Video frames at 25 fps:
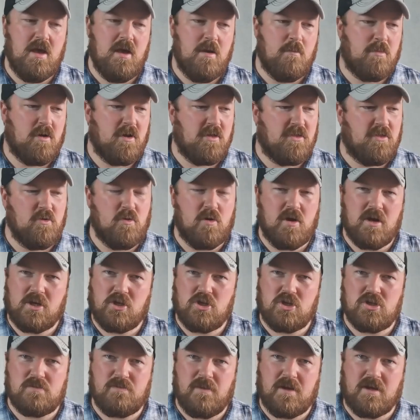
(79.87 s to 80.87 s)
But I thought I could
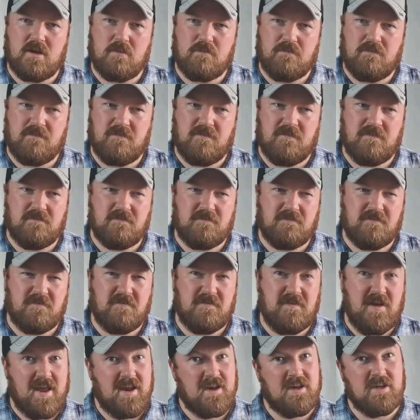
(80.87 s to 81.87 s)
just make a
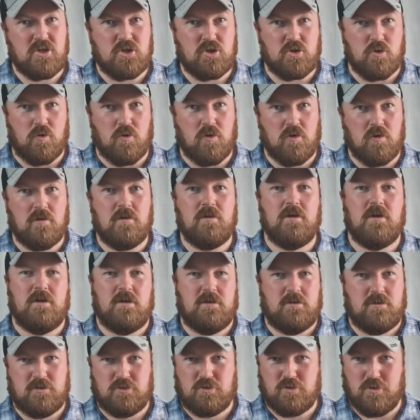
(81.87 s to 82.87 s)
fairly short,
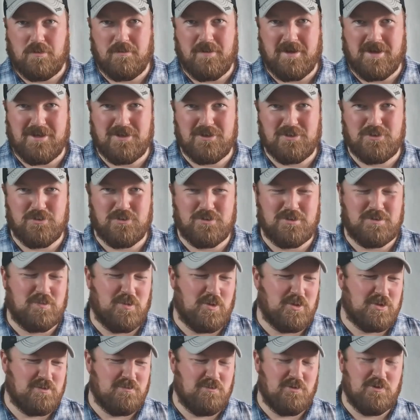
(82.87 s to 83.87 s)
try to make it as short as
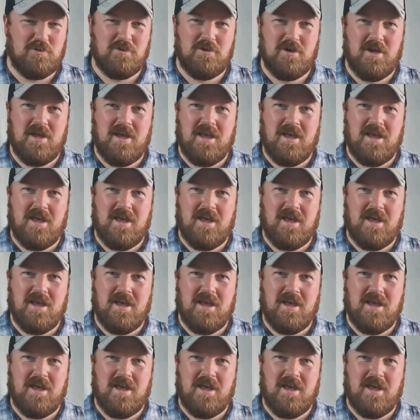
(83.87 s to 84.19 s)
possible,